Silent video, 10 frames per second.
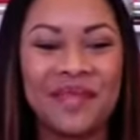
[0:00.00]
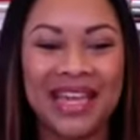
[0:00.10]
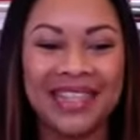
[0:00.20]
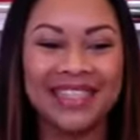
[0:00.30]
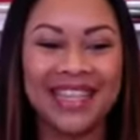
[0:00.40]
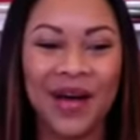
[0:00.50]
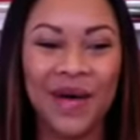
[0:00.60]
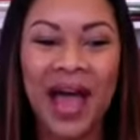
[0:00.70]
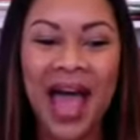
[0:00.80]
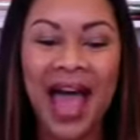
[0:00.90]
meet. So
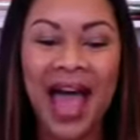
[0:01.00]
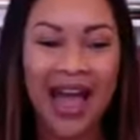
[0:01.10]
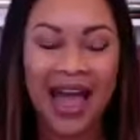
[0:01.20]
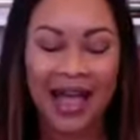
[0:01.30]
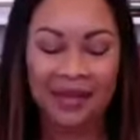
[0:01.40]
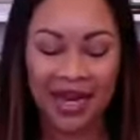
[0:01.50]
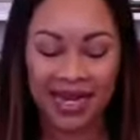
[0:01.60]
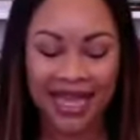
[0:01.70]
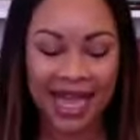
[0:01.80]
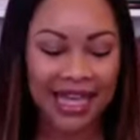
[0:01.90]
I, I, mean, I
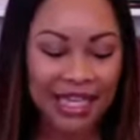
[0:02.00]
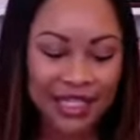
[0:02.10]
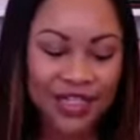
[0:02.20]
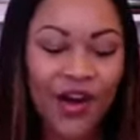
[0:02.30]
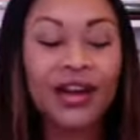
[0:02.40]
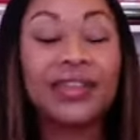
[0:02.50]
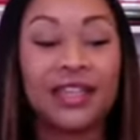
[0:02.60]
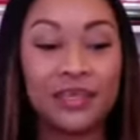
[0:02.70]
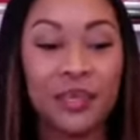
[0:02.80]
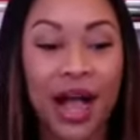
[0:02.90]
say he started
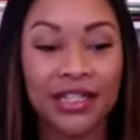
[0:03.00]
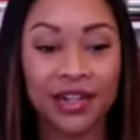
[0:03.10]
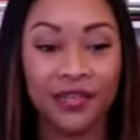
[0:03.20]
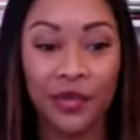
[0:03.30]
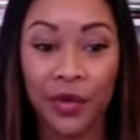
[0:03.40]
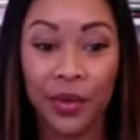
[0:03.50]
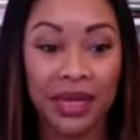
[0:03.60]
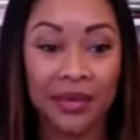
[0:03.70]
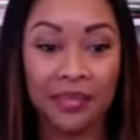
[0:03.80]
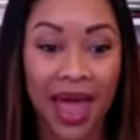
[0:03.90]
this project for
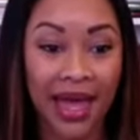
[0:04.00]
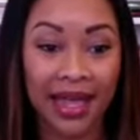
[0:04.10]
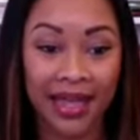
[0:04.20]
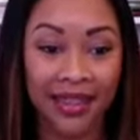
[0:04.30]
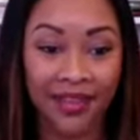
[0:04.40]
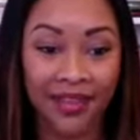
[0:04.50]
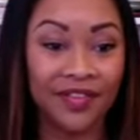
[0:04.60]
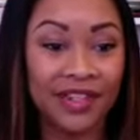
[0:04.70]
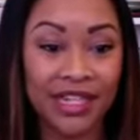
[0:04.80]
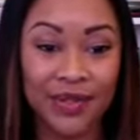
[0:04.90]
me back in the
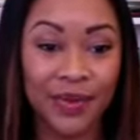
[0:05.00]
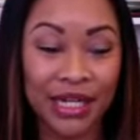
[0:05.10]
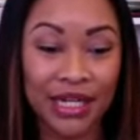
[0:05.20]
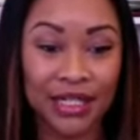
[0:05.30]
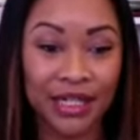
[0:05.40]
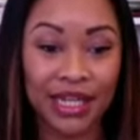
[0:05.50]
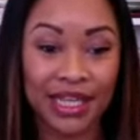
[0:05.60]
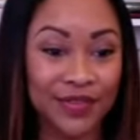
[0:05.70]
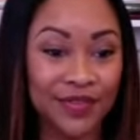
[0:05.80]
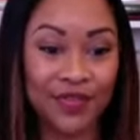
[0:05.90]
50s when he took
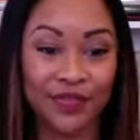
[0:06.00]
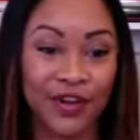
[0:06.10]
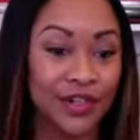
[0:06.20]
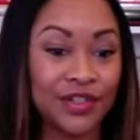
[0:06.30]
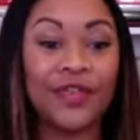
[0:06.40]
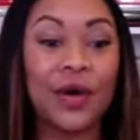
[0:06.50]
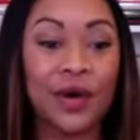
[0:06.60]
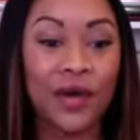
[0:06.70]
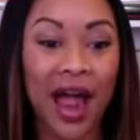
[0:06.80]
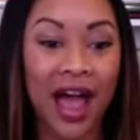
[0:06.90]
his first
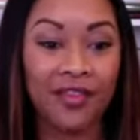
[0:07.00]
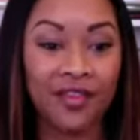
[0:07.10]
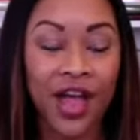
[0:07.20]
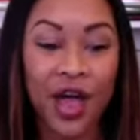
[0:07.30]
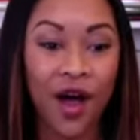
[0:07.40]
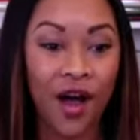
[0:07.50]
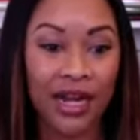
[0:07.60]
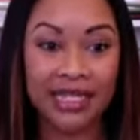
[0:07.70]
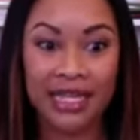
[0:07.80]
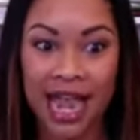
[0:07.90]
photograph on
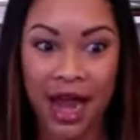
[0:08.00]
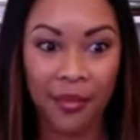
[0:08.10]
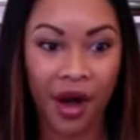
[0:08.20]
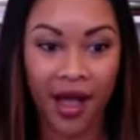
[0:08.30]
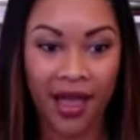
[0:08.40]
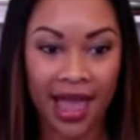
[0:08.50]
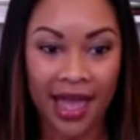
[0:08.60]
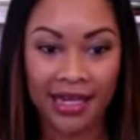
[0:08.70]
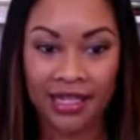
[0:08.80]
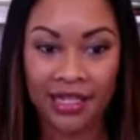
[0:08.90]
his camera.
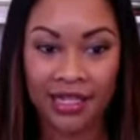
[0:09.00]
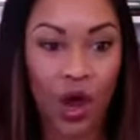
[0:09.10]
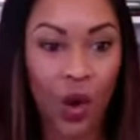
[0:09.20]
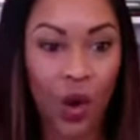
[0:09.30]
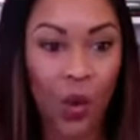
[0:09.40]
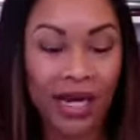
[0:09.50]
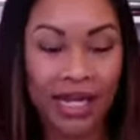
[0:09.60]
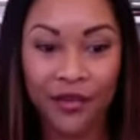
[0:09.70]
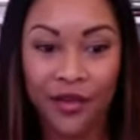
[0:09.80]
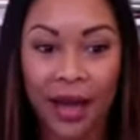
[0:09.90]
And, you know, when
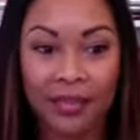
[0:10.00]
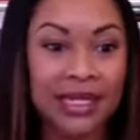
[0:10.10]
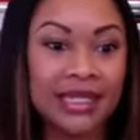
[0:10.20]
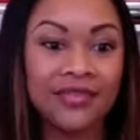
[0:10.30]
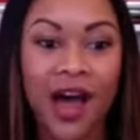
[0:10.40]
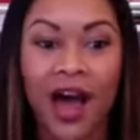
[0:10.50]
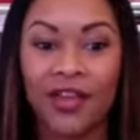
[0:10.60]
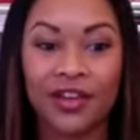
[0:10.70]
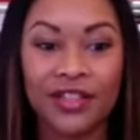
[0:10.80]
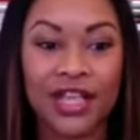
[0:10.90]
he grabbed his
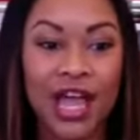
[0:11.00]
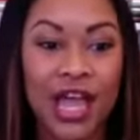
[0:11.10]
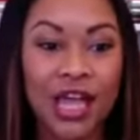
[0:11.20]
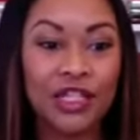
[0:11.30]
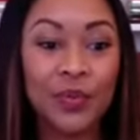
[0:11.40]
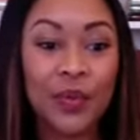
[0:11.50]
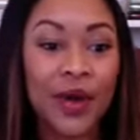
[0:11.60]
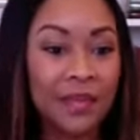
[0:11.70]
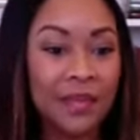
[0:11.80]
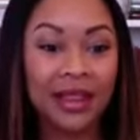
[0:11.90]
father's Super
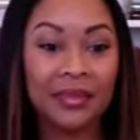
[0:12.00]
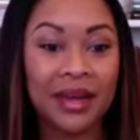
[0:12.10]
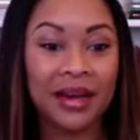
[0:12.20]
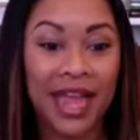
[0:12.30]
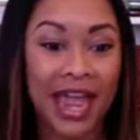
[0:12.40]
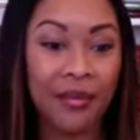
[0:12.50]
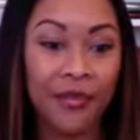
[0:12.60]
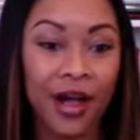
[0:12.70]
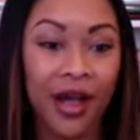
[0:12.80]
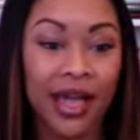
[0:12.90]
8 millimeter
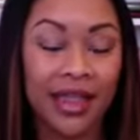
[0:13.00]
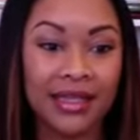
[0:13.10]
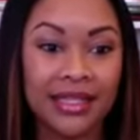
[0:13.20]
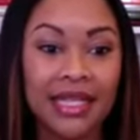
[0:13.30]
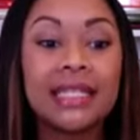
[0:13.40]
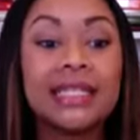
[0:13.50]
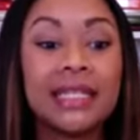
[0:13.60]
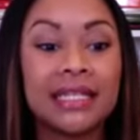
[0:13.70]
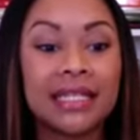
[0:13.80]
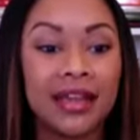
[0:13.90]
camera in the
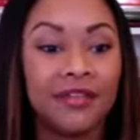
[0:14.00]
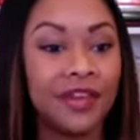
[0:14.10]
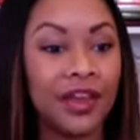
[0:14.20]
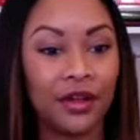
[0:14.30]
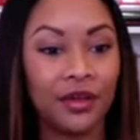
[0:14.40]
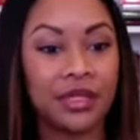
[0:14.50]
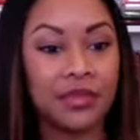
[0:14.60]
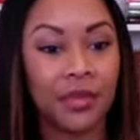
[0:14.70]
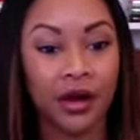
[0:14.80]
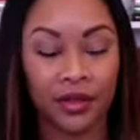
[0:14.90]
60s and filmed
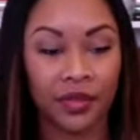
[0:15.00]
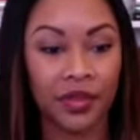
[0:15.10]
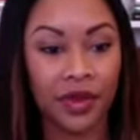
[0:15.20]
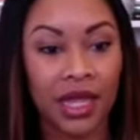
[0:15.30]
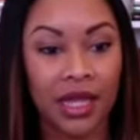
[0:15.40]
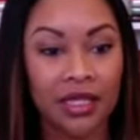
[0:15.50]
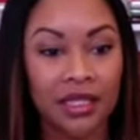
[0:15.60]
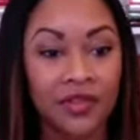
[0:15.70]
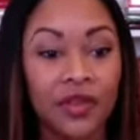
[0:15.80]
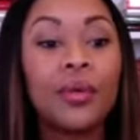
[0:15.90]
Martin Luther King's
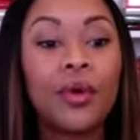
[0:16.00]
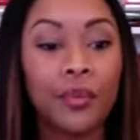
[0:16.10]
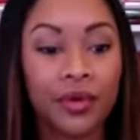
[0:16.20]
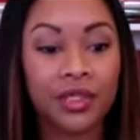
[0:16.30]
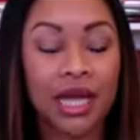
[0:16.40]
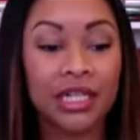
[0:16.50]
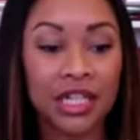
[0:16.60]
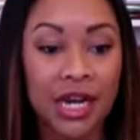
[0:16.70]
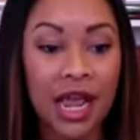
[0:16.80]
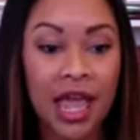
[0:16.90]
funeral procession.